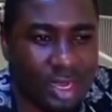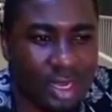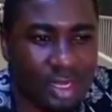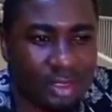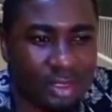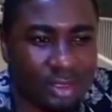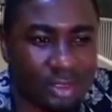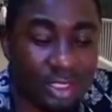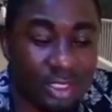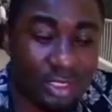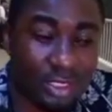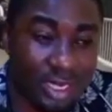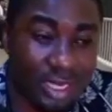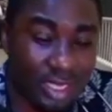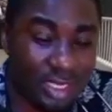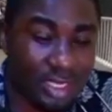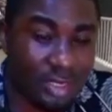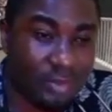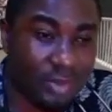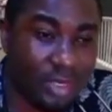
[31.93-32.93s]
just like
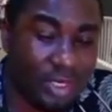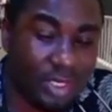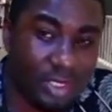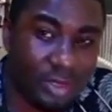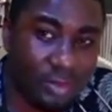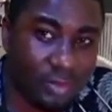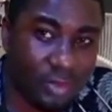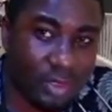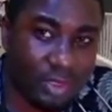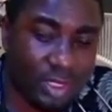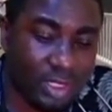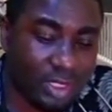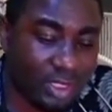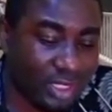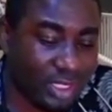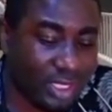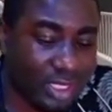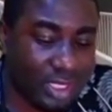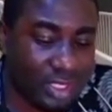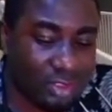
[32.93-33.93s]
the brain is important, the
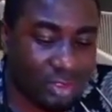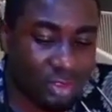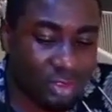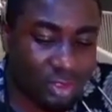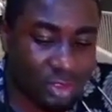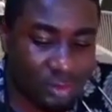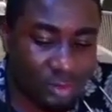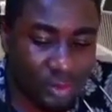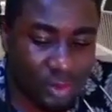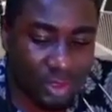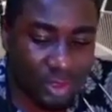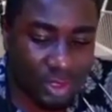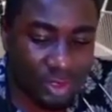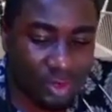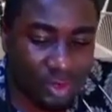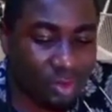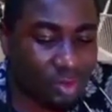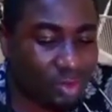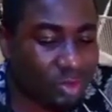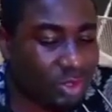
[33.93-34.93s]
kidney is also important. So
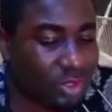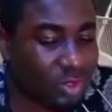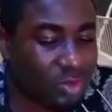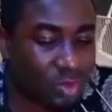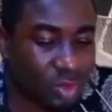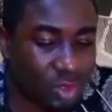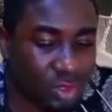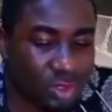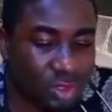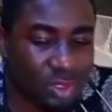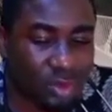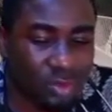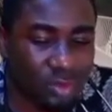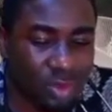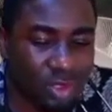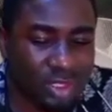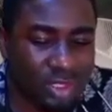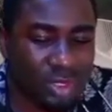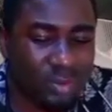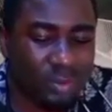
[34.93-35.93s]
it's one of the
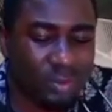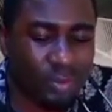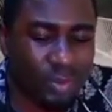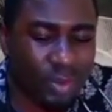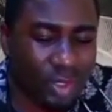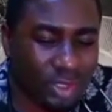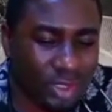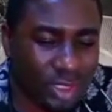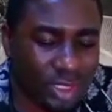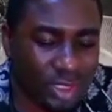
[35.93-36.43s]
most important